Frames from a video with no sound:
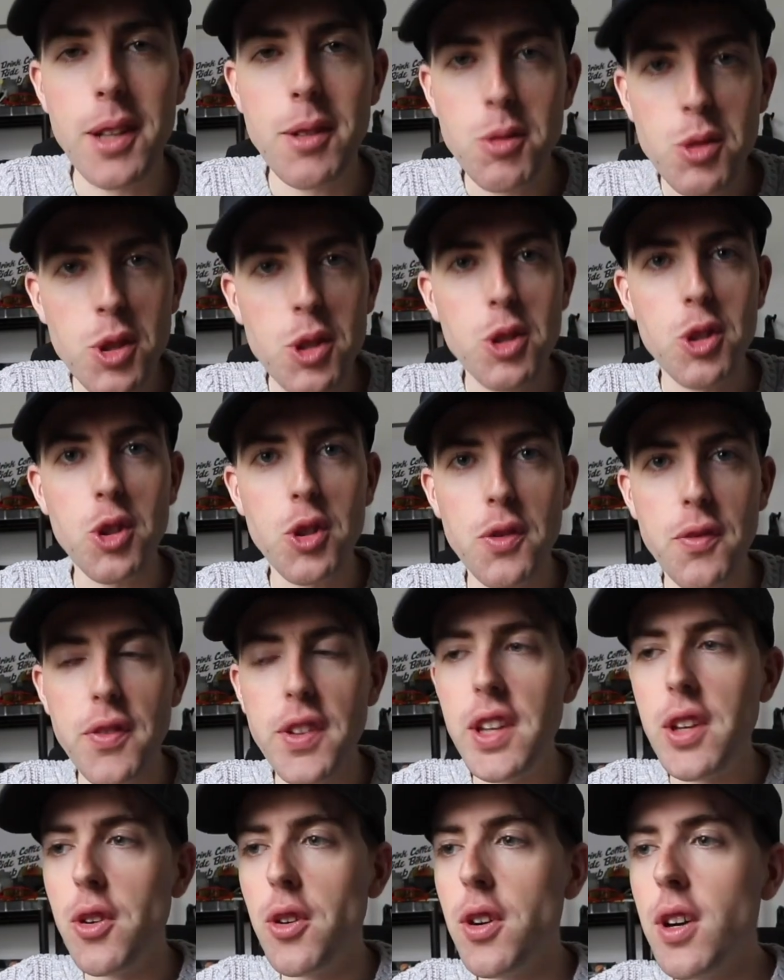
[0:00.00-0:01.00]
that it was such a good
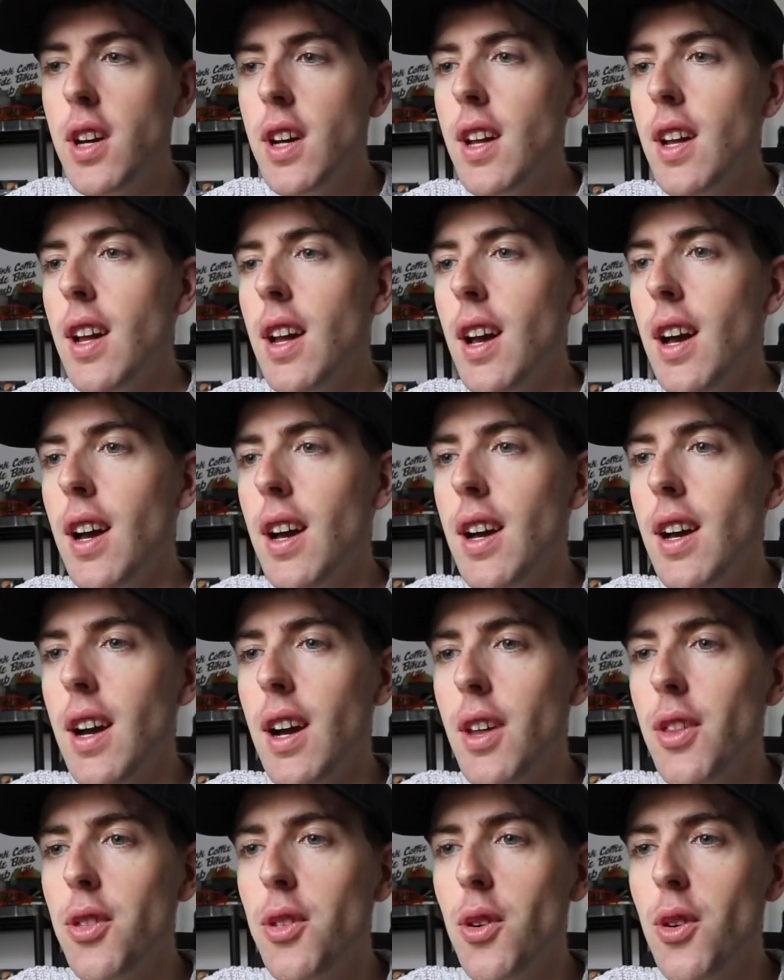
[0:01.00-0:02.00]
video,
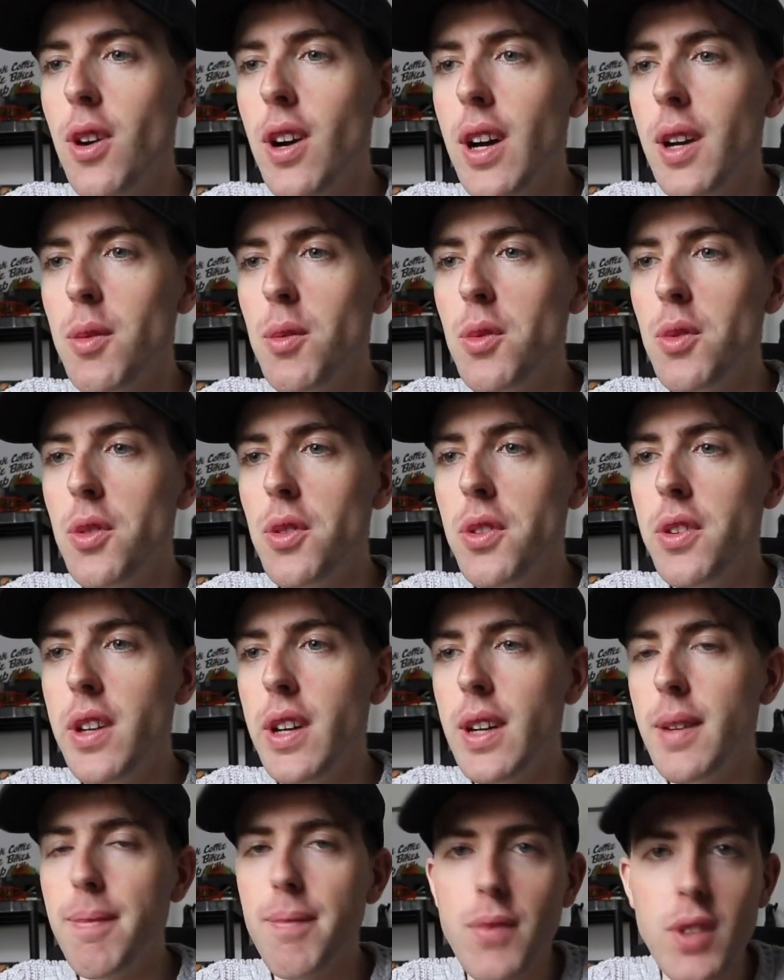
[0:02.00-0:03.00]
I thought I
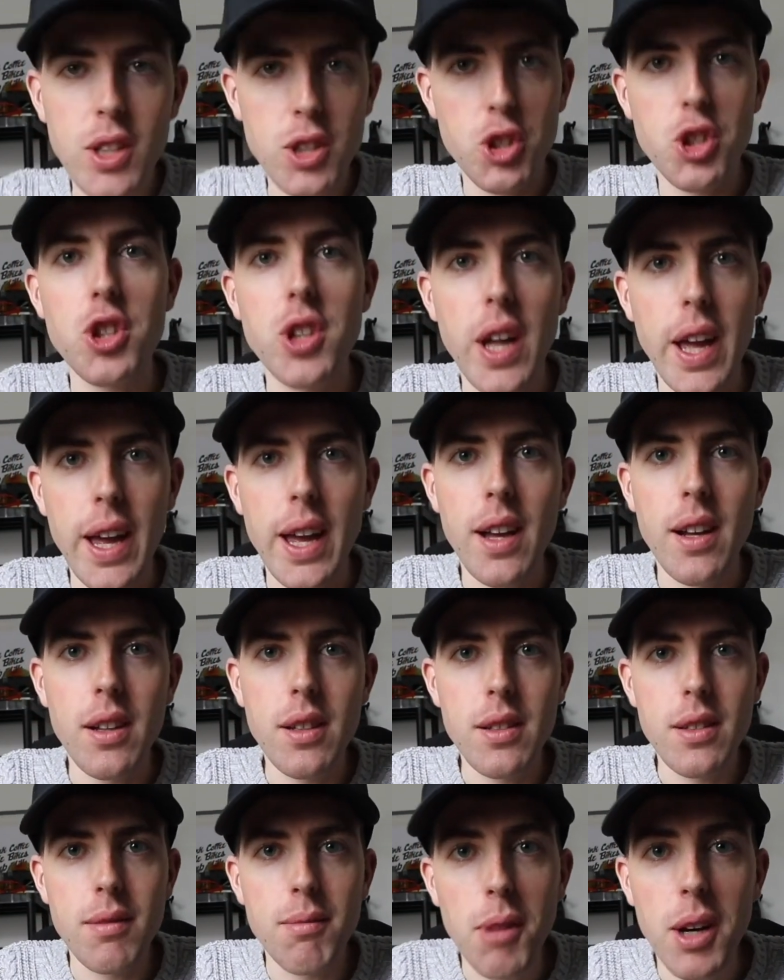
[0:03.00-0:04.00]
would share
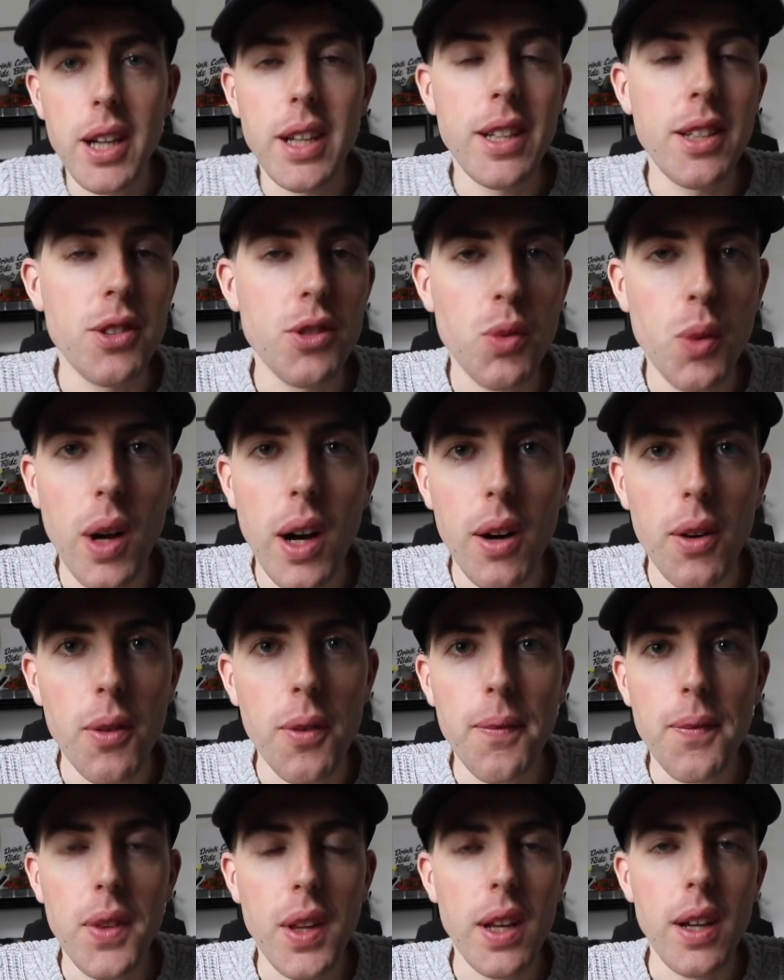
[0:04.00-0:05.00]
mine as
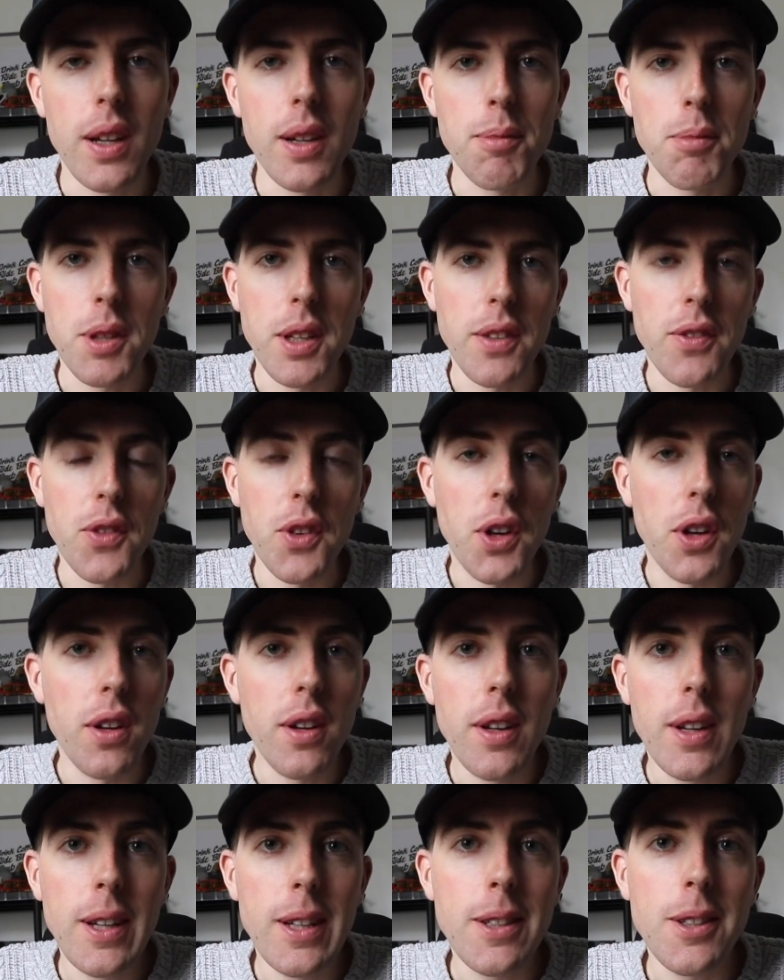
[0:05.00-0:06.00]
well, being
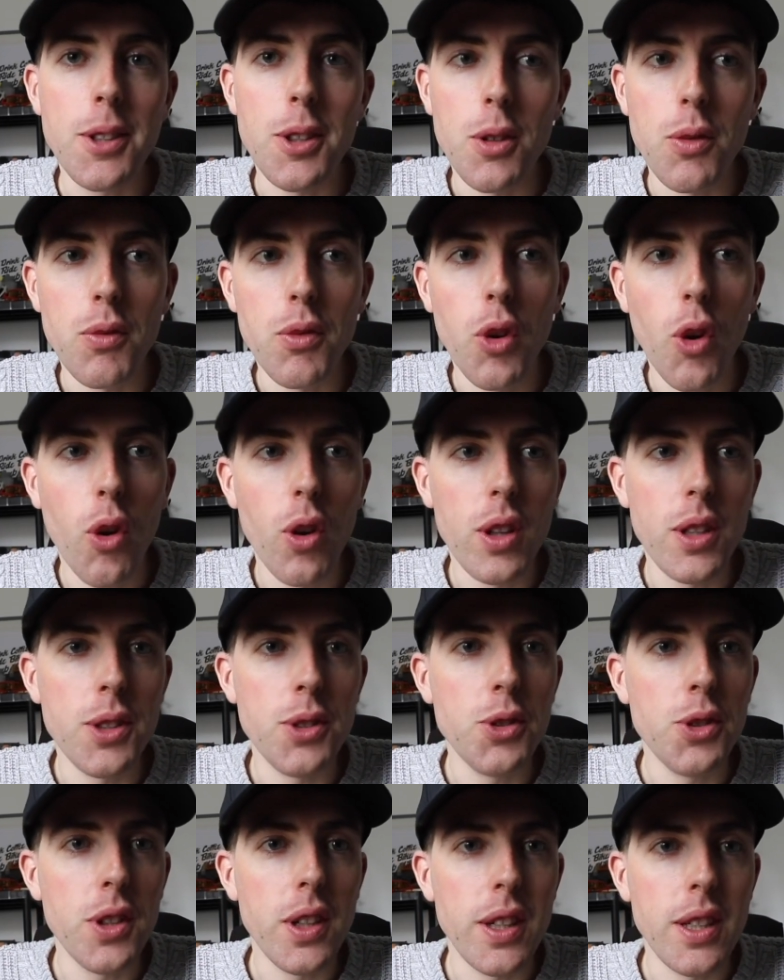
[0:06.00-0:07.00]
that, you know,
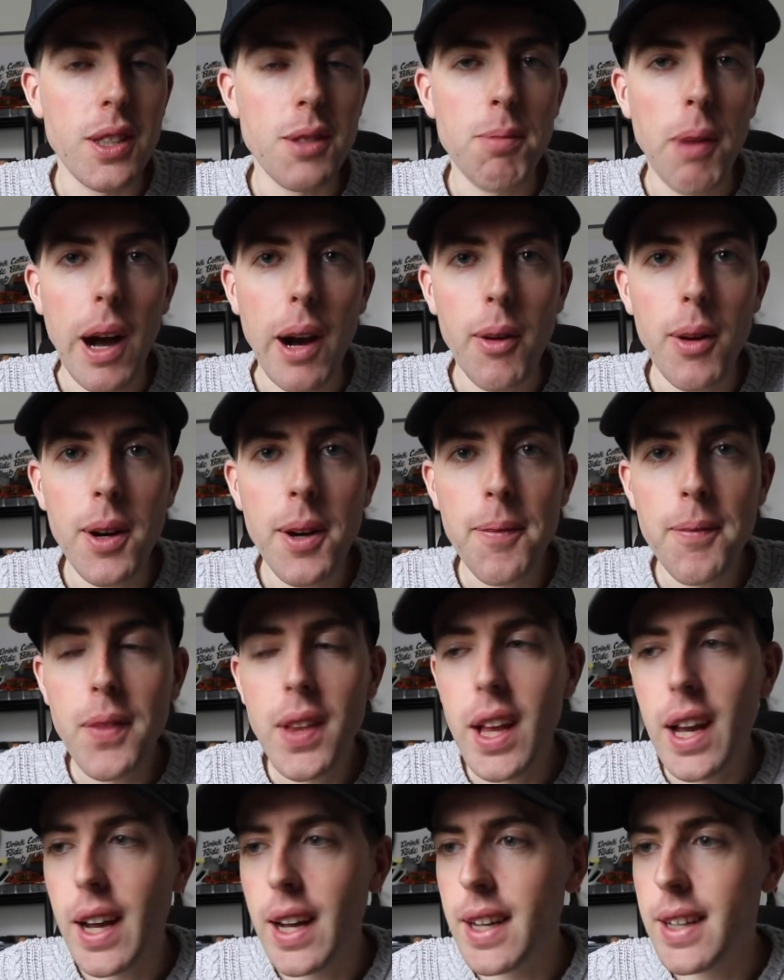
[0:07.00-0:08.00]
knowledge is power
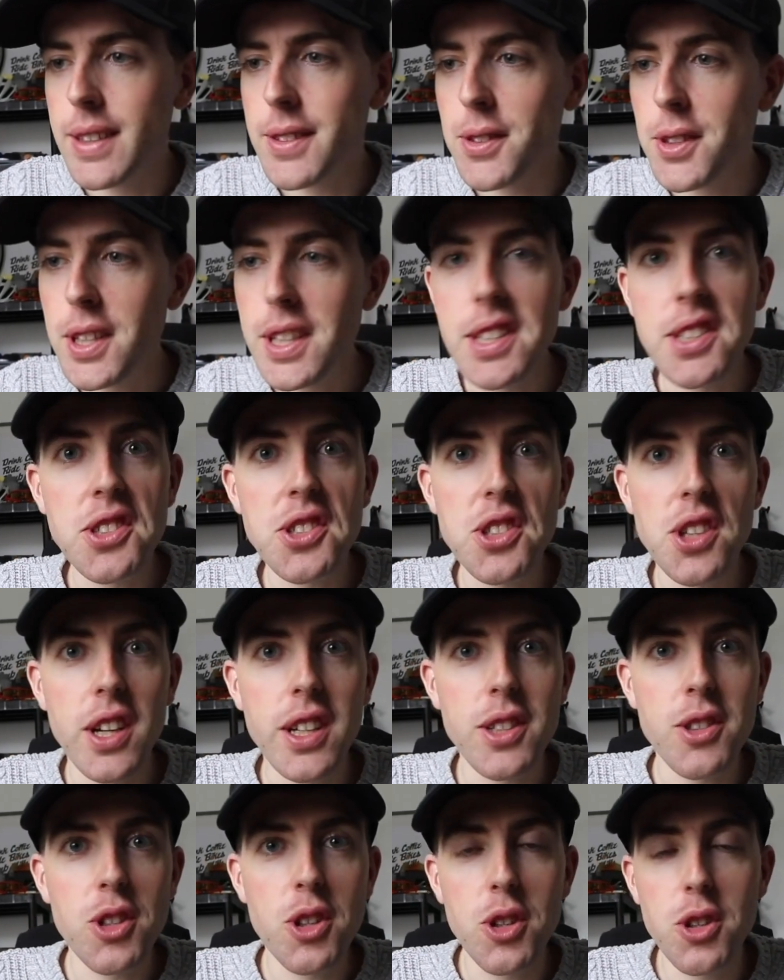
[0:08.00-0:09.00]
and the
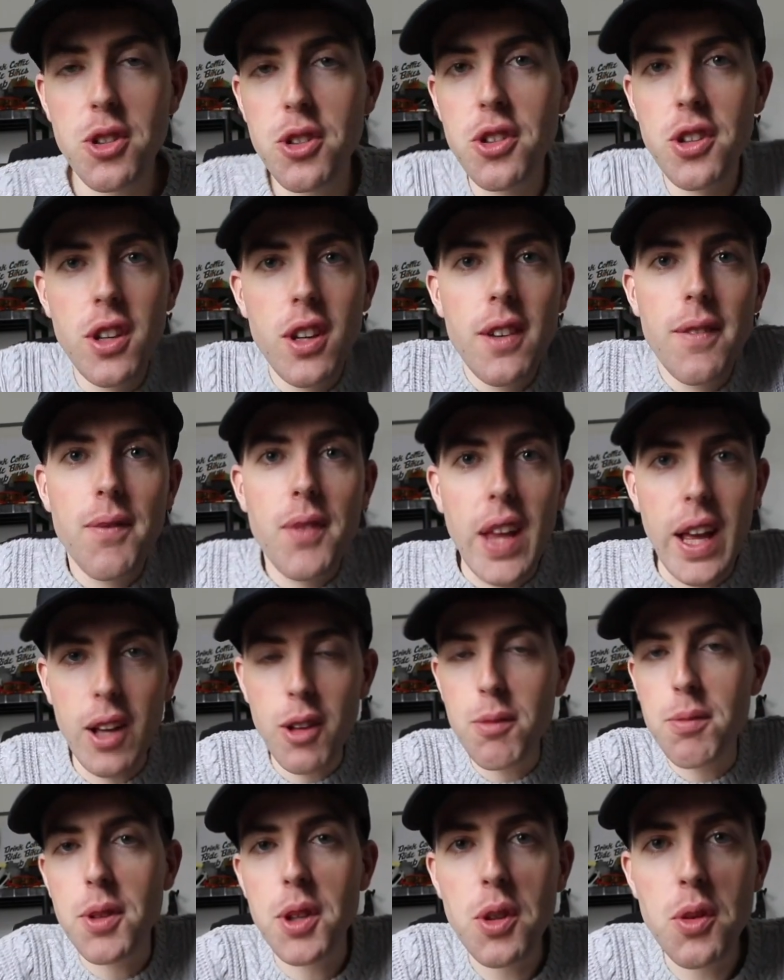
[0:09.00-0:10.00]
insight could
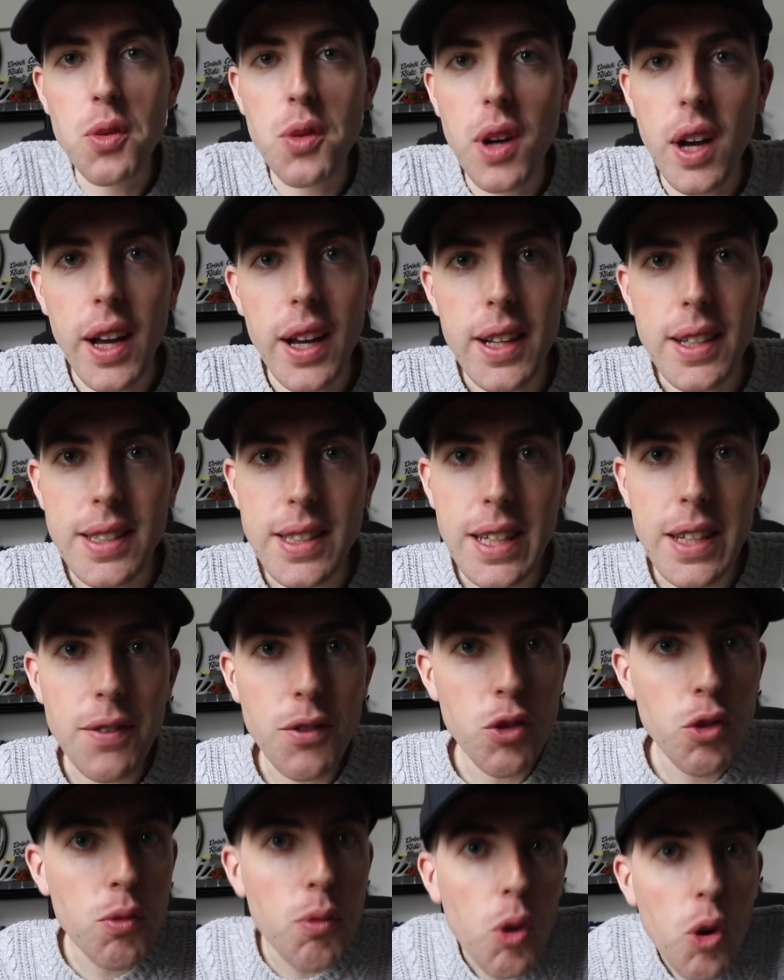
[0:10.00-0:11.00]
help you and
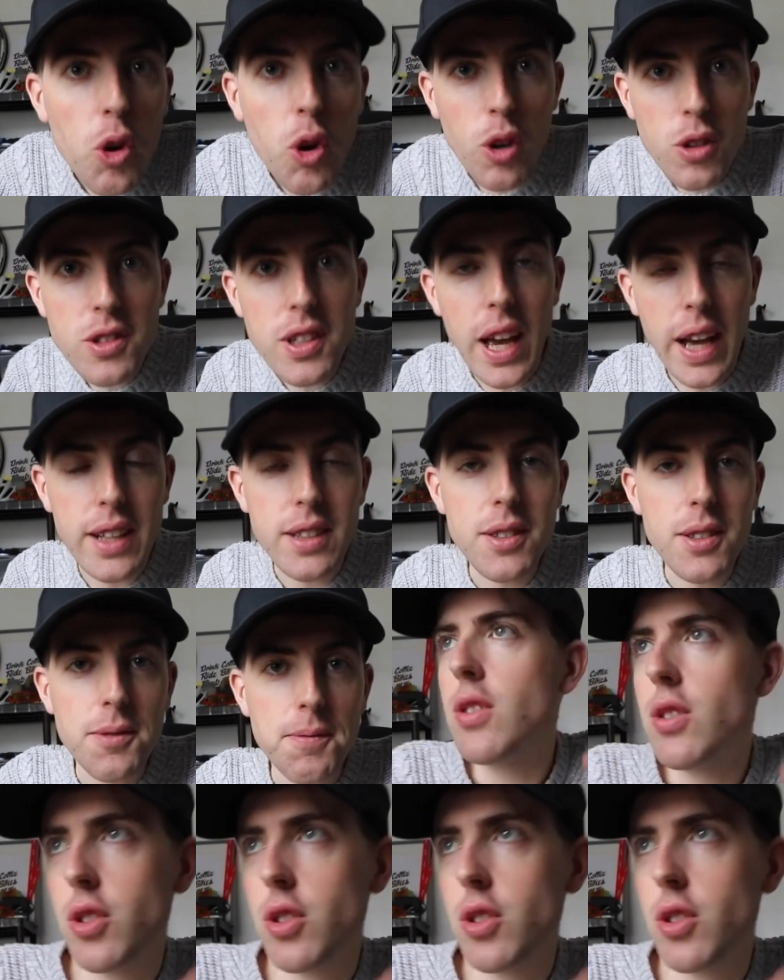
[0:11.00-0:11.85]
give you more context.